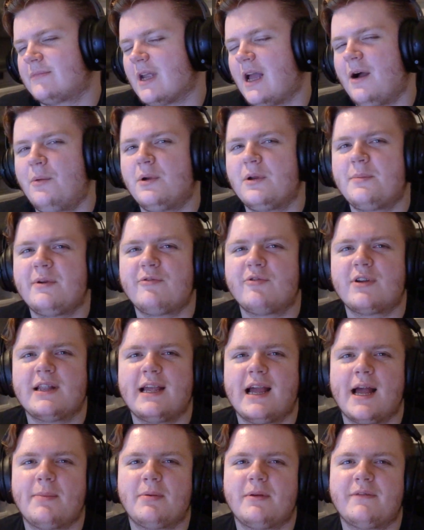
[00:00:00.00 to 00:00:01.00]
I want to be really
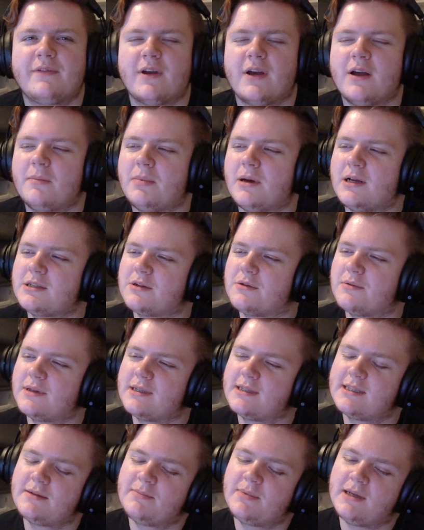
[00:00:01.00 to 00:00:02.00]
happy for her, but I don't want
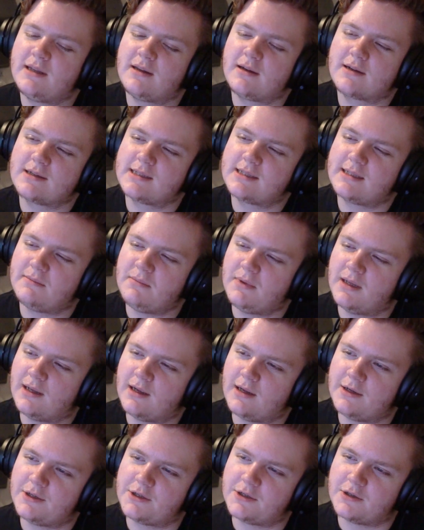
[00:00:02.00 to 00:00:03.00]
this to be like a
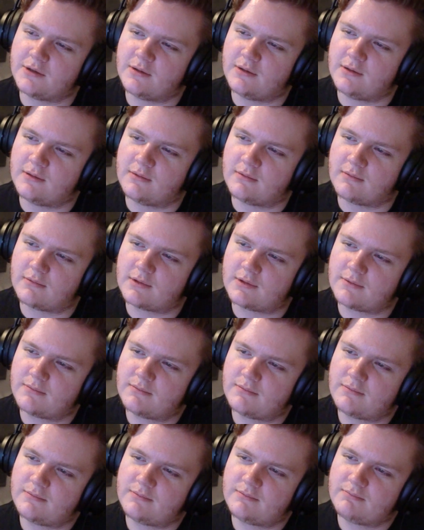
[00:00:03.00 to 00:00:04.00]
simulation and
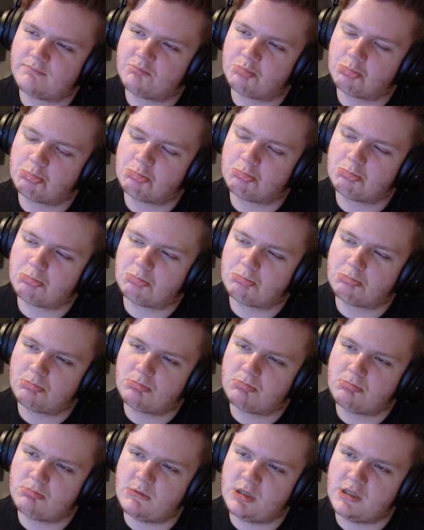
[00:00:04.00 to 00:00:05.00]

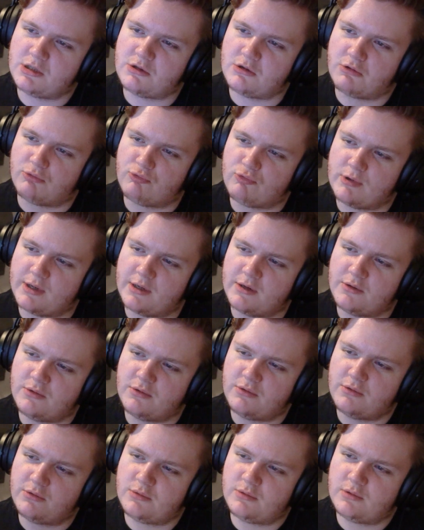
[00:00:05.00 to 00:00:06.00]
he's not
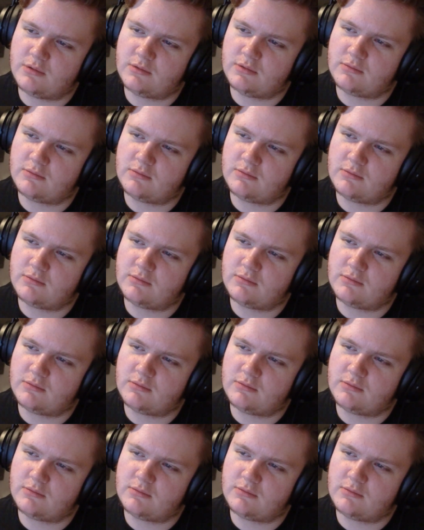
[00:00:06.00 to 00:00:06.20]
real.